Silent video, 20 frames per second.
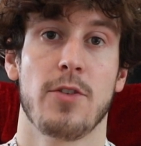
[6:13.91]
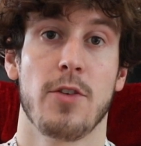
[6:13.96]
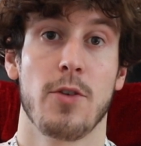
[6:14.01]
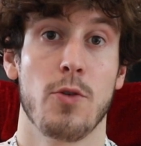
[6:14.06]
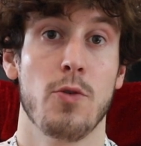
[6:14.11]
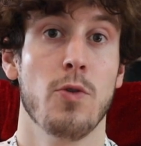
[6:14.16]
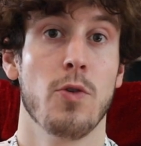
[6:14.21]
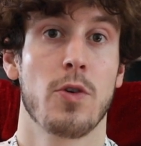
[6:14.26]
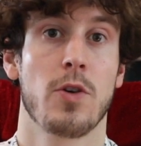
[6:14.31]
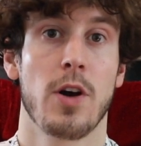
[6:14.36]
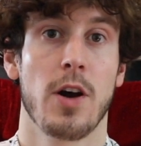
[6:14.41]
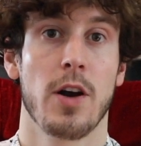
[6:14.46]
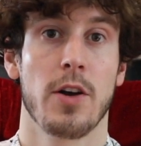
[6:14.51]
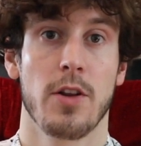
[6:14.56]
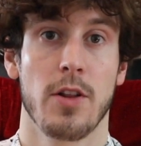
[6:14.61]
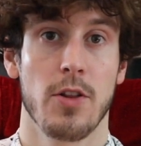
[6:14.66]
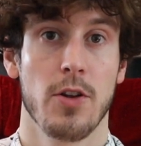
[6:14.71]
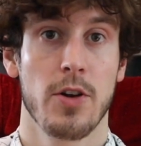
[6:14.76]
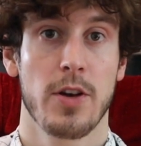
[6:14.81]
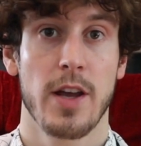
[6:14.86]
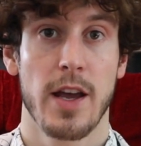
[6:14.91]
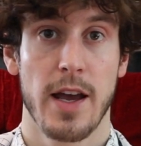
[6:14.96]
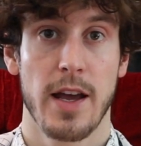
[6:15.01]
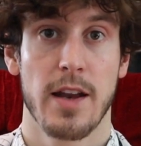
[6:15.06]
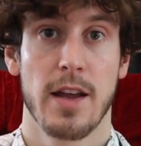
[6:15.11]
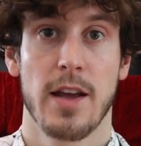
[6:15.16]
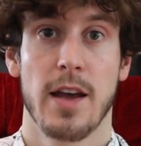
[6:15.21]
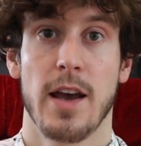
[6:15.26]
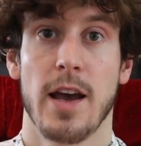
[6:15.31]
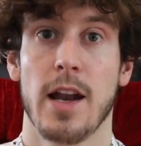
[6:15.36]
us a cool car to look
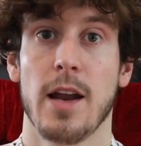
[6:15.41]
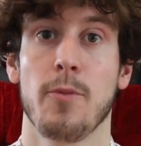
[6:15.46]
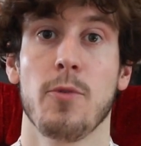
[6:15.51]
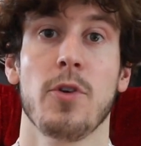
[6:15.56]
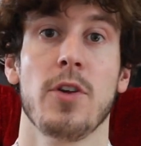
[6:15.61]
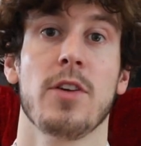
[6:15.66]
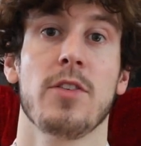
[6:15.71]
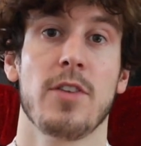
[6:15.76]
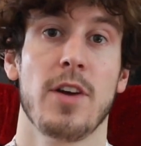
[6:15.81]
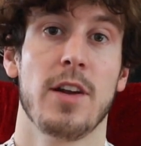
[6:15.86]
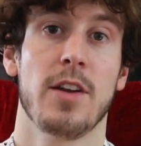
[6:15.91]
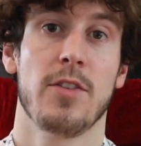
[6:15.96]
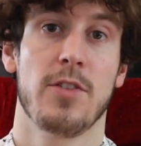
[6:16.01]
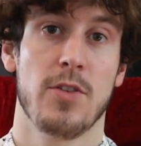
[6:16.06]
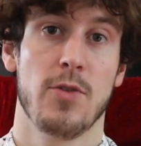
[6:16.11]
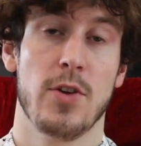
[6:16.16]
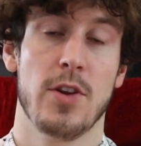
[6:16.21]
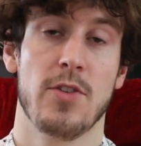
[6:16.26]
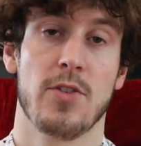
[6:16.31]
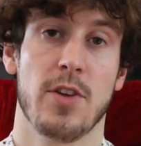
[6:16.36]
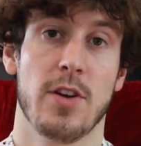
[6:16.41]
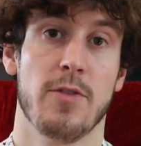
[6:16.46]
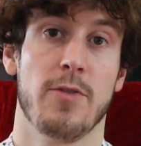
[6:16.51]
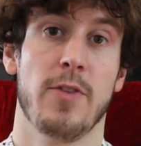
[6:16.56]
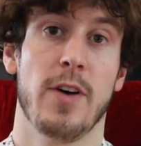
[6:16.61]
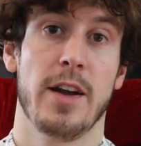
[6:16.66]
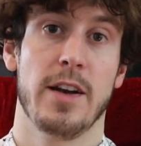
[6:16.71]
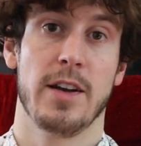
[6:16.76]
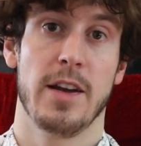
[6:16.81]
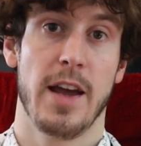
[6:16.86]
at, and I'm really excited to see what he's going to
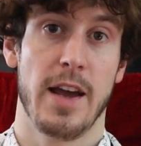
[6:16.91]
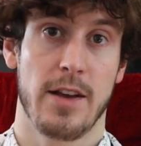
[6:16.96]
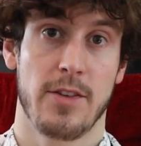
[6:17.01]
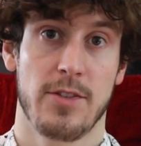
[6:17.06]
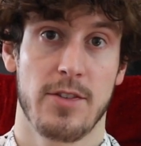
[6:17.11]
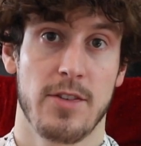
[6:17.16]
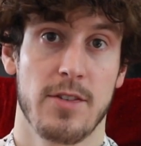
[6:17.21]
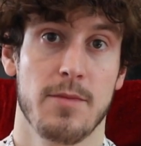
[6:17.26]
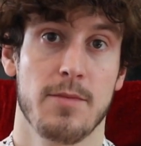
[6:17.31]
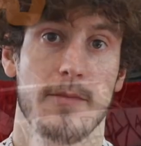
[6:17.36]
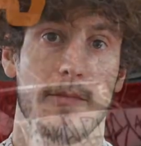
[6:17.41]
find next.